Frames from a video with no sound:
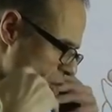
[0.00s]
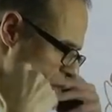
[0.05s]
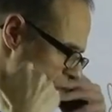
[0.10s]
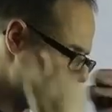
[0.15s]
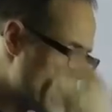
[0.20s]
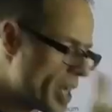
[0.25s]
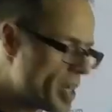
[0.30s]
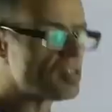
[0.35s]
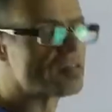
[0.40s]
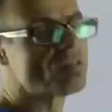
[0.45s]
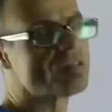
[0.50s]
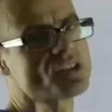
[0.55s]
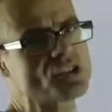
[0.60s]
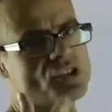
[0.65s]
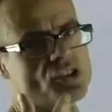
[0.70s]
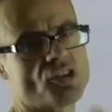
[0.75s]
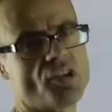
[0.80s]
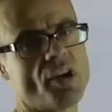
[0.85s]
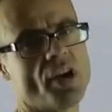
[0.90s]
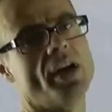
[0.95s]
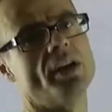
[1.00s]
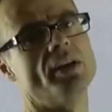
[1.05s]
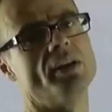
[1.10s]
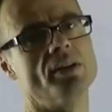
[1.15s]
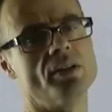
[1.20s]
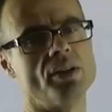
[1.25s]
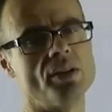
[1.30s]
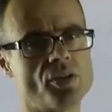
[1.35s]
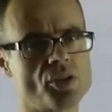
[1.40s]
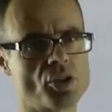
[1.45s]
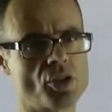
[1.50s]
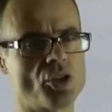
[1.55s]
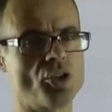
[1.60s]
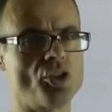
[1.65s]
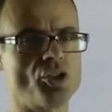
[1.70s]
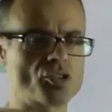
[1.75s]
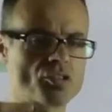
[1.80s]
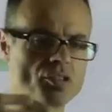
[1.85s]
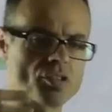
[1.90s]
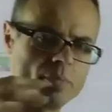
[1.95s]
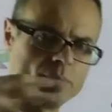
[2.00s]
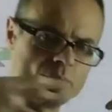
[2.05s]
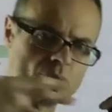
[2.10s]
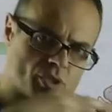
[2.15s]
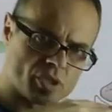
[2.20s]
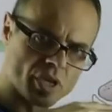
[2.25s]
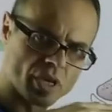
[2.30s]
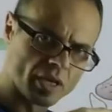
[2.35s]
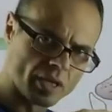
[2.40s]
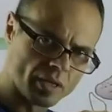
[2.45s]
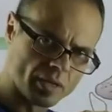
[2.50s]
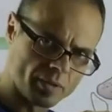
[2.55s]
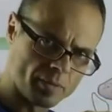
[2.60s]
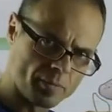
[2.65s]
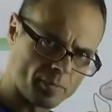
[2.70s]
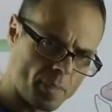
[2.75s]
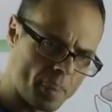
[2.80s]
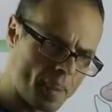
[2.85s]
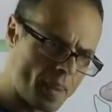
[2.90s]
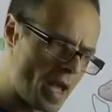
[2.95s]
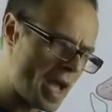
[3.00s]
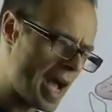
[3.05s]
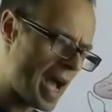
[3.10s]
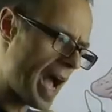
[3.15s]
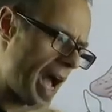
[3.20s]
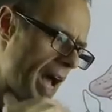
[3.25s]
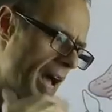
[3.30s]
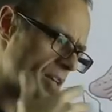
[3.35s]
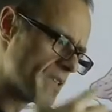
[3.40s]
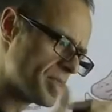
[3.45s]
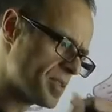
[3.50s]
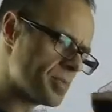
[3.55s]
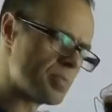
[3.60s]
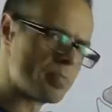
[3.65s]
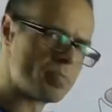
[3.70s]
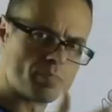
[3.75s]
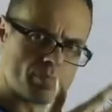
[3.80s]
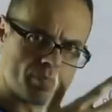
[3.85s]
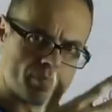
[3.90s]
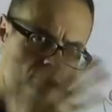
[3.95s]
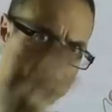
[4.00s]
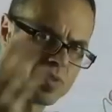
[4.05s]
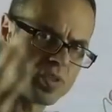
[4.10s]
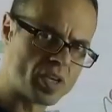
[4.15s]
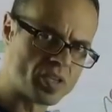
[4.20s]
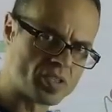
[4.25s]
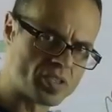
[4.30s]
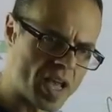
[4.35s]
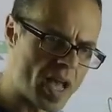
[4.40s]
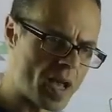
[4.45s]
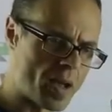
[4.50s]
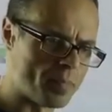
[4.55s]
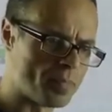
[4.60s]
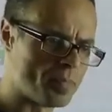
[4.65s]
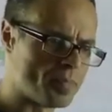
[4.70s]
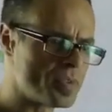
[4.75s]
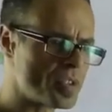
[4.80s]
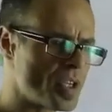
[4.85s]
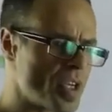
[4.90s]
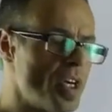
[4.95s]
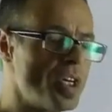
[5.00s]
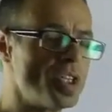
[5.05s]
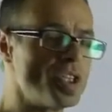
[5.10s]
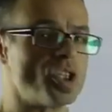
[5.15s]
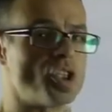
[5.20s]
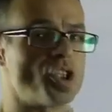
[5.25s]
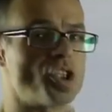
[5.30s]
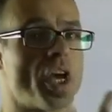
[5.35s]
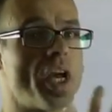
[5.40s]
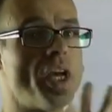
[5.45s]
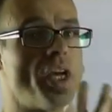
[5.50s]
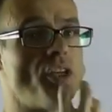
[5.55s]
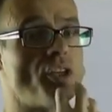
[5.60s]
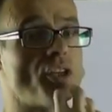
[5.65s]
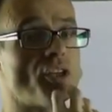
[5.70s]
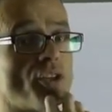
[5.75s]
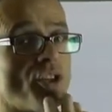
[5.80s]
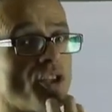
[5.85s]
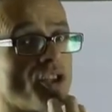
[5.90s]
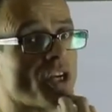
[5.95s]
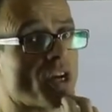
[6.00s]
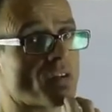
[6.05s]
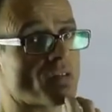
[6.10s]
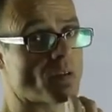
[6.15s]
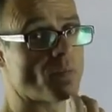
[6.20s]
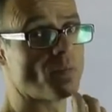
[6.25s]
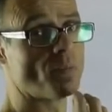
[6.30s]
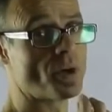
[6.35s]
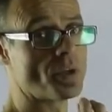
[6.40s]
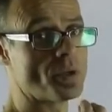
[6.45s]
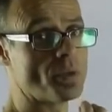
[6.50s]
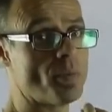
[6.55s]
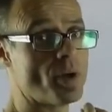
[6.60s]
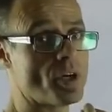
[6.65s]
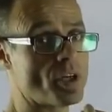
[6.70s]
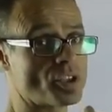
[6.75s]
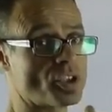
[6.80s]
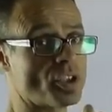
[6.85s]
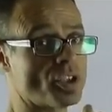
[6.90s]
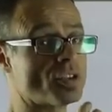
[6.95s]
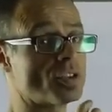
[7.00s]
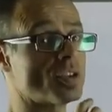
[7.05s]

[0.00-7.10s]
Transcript: general trend is contributing, as things happen, to changes in general body posture.